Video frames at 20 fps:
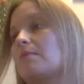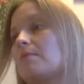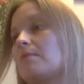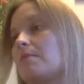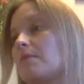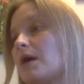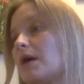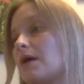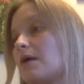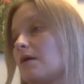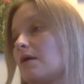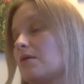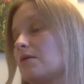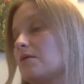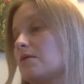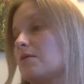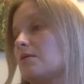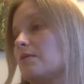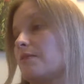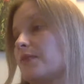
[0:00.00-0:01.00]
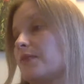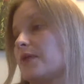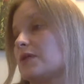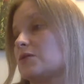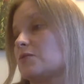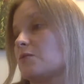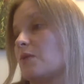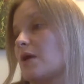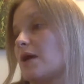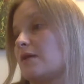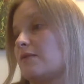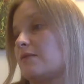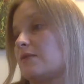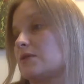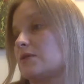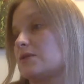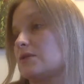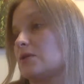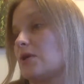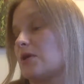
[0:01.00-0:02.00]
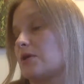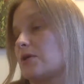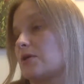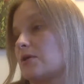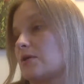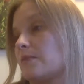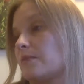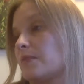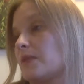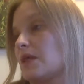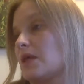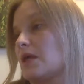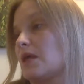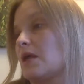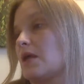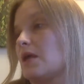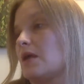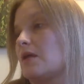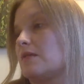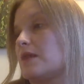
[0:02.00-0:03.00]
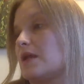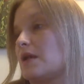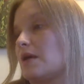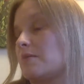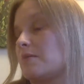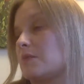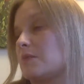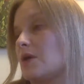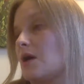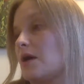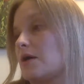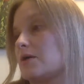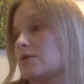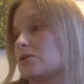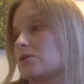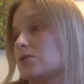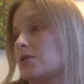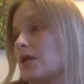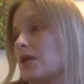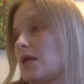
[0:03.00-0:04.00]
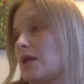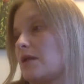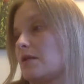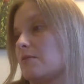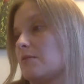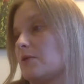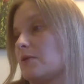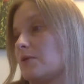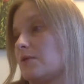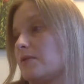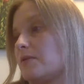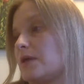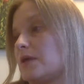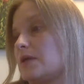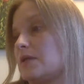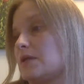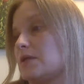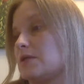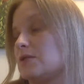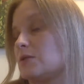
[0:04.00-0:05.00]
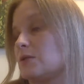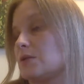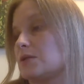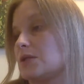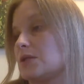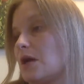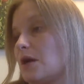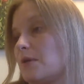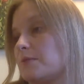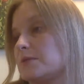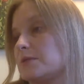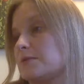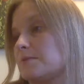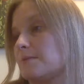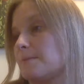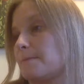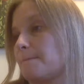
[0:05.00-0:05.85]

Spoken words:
my uncle, his wife, his daughter, that I'm not a stray animal they need to adopt.